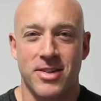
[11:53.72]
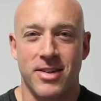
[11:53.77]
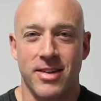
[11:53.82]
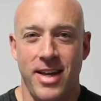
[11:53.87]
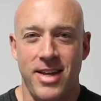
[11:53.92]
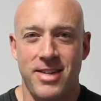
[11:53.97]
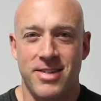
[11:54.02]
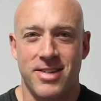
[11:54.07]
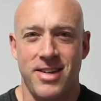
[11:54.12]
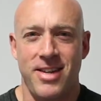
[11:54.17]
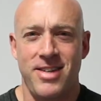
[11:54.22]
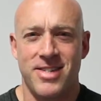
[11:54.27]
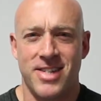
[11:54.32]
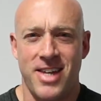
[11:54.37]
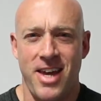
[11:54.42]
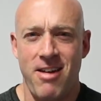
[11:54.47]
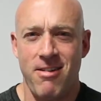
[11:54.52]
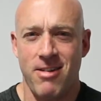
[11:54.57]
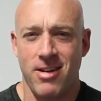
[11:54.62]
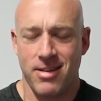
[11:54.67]
He's
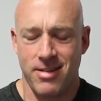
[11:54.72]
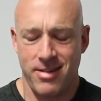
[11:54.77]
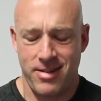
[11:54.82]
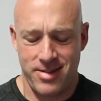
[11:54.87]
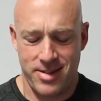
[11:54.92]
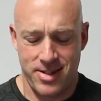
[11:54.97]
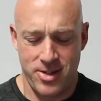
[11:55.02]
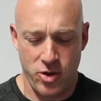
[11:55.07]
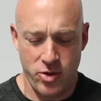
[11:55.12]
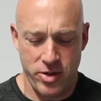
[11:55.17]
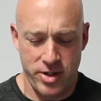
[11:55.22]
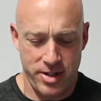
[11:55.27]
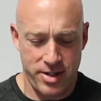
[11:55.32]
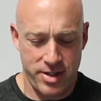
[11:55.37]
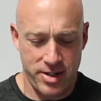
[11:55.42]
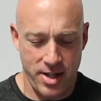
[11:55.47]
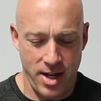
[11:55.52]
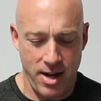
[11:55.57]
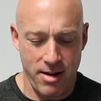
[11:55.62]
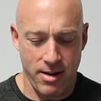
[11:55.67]
scary. George is
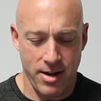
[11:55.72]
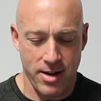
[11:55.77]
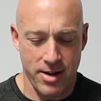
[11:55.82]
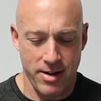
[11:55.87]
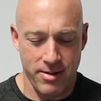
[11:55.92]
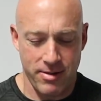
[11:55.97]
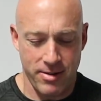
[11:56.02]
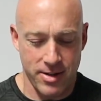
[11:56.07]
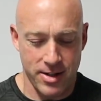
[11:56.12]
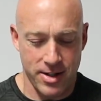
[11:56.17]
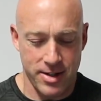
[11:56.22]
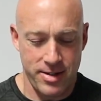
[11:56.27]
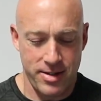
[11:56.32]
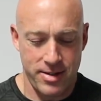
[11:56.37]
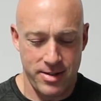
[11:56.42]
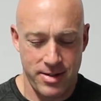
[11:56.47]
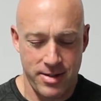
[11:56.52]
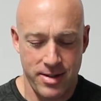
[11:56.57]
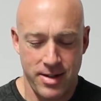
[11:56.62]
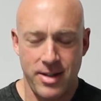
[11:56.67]
scary.
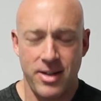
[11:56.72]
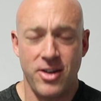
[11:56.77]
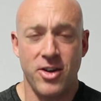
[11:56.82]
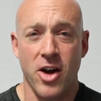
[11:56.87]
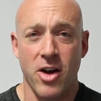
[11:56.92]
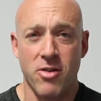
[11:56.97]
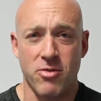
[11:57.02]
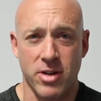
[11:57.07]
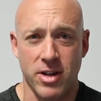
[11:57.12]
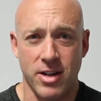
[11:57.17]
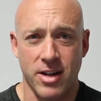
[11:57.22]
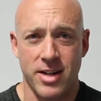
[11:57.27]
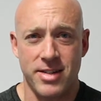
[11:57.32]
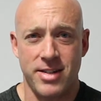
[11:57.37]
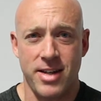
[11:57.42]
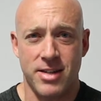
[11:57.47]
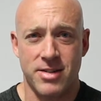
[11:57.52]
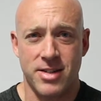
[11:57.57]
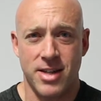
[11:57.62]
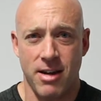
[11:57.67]
You don't
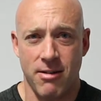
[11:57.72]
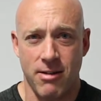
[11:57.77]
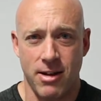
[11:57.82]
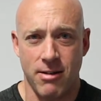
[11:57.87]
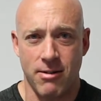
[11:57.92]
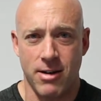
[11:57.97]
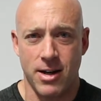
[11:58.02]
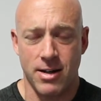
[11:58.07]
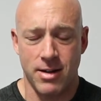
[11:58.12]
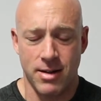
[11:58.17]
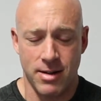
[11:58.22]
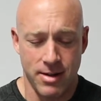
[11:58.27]
realise how scary you are.